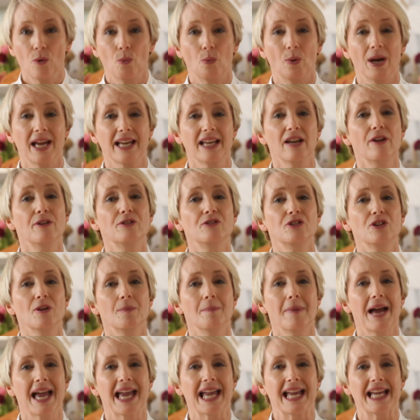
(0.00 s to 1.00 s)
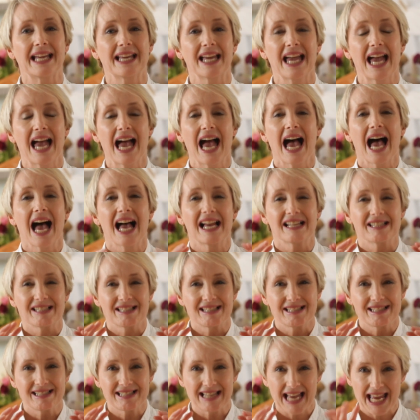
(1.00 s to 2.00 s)
We're going to make a
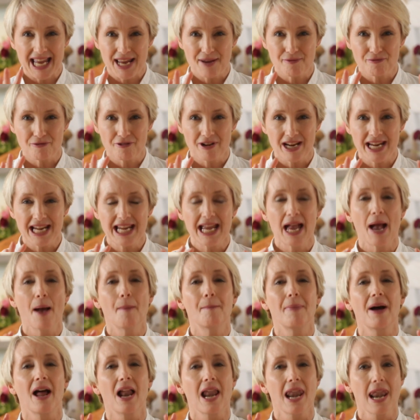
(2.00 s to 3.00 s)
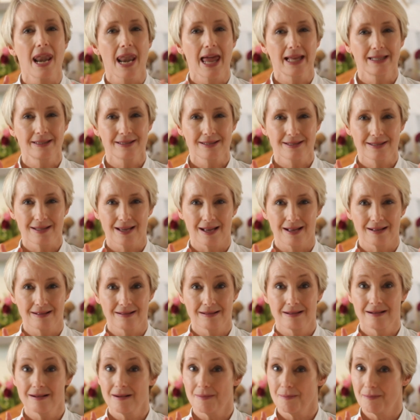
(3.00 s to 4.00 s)
savoury polenta
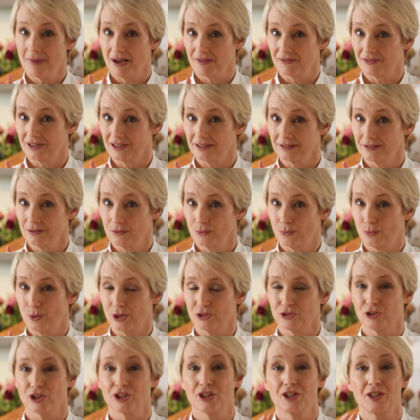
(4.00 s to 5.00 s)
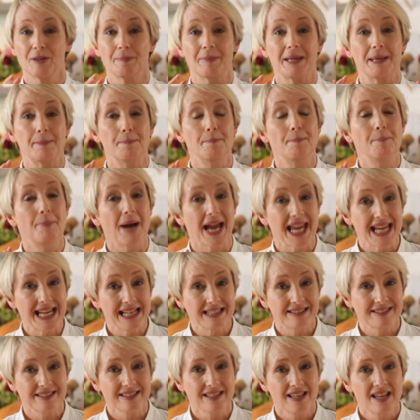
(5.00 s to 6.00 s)
muffin, which are going to be
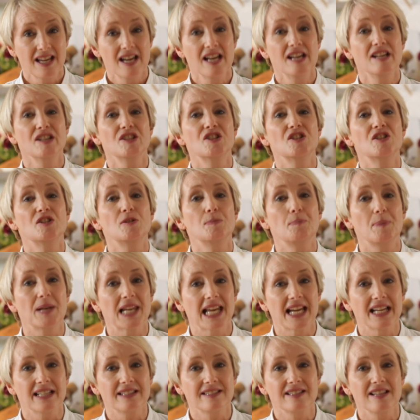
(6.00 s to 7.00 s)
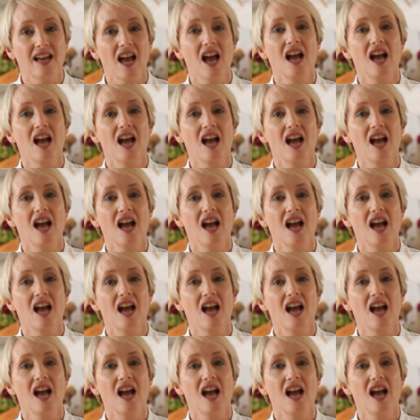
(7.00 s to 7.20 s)
baked, split,